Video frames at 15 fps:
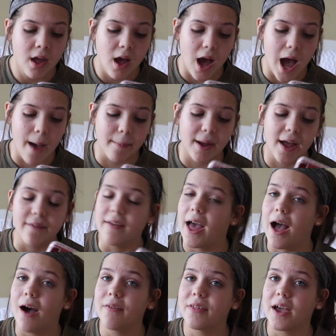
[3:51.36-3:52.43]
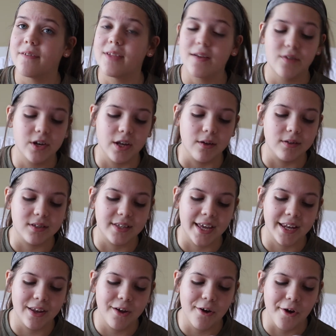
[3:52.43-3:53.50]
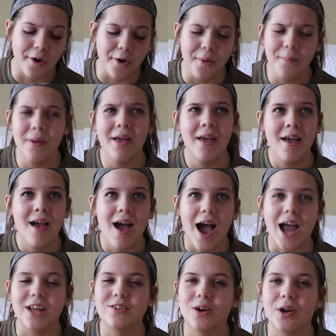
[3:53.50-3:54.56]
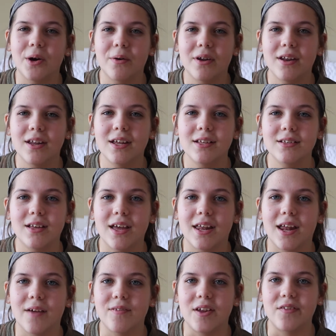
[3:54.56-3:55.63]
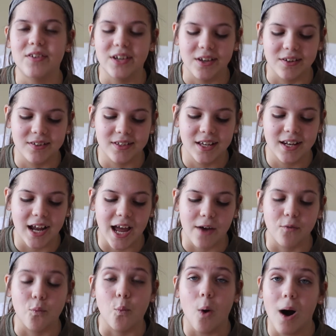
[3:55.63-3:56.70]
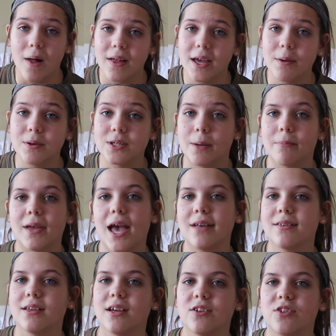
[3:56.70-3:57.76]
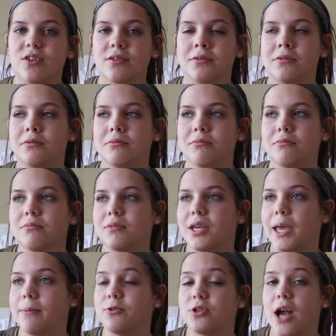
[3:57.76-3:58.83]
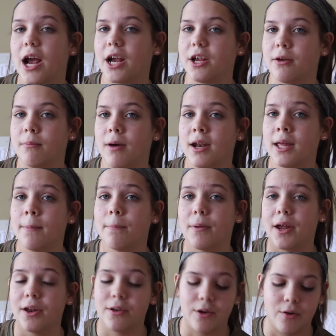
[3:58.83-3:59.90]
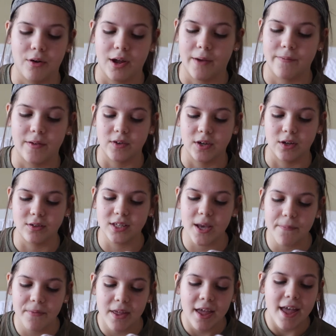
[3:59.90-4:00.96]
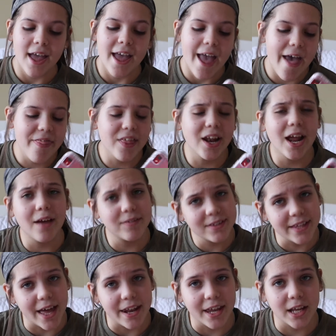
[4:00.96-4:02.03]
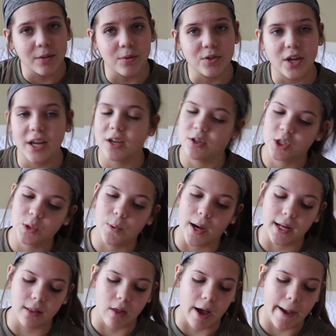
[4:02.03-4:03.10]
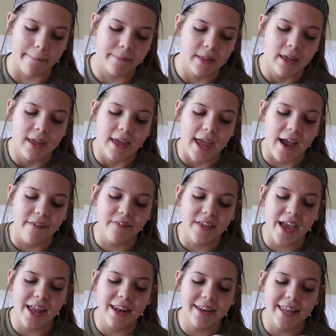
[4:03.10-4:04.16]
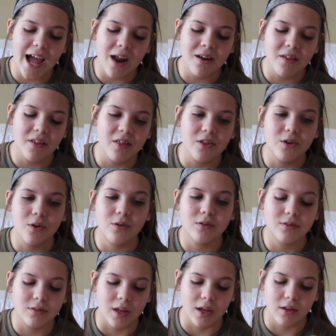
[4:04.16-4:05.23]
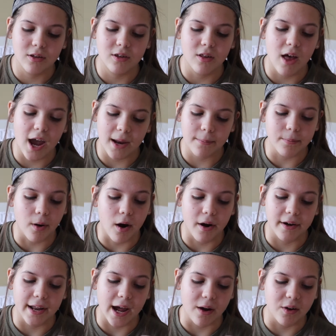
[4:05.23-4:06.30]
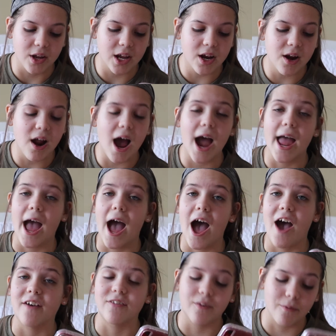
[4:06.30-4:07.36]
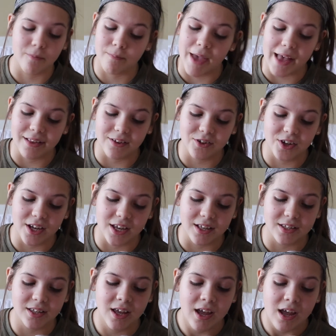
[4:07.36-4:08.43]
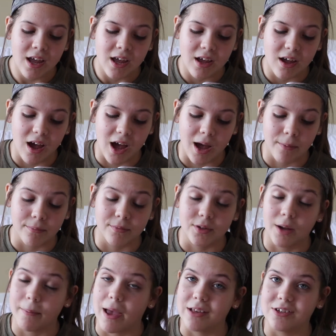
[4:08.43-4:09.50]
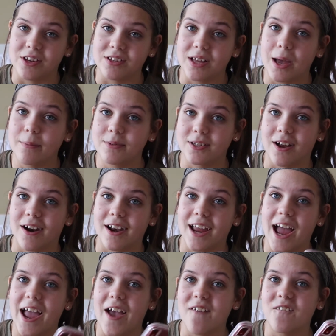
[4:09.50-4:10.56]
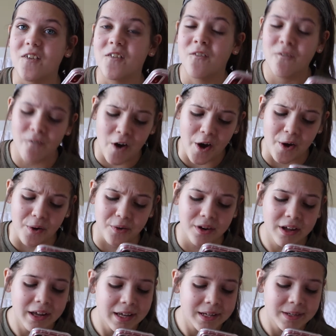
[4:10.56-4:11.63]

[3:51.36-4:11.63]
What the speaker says: I have health, I've never used it. Home, I don't know what it is, and I've never used it. I have wallet, which I'm guessing it just keeps track of your money, but I've used it. And then I have settings, which I use quite a lot. And then down on the little slide bar down here, I have messages. Not messages, I'm sorry. I have phone.